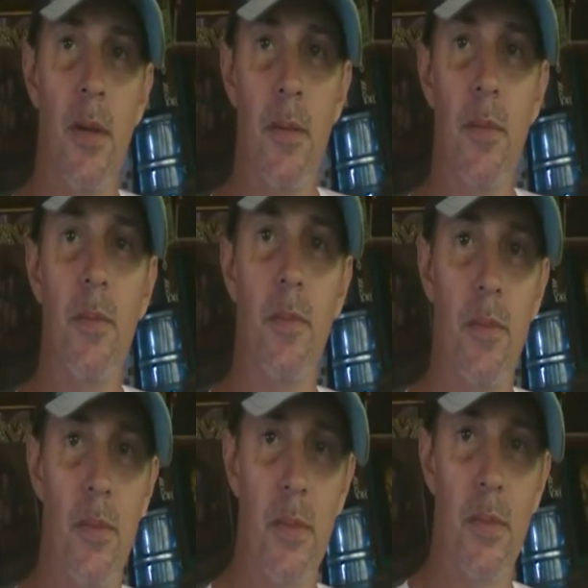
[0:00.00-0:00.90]
Hysham.
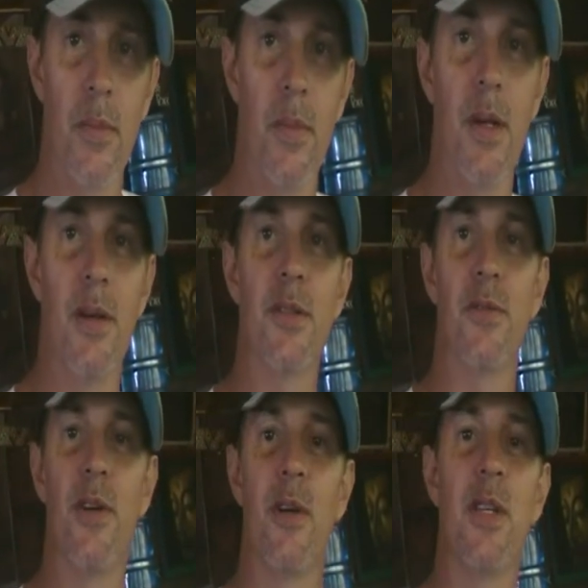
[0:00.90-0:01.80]

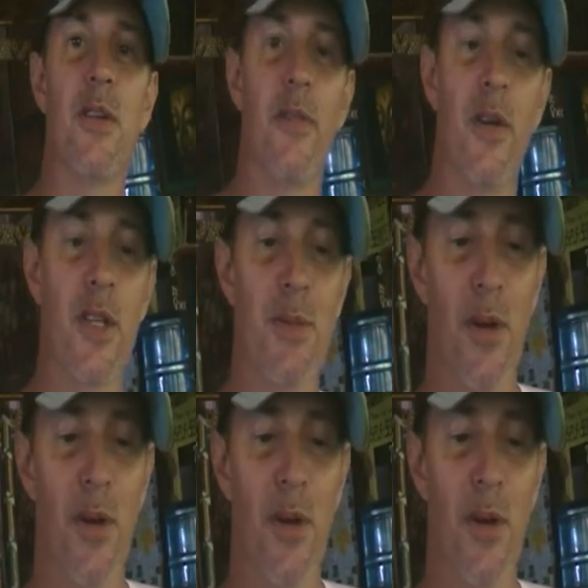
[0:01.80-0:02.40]
Yes. How very, do you spell it?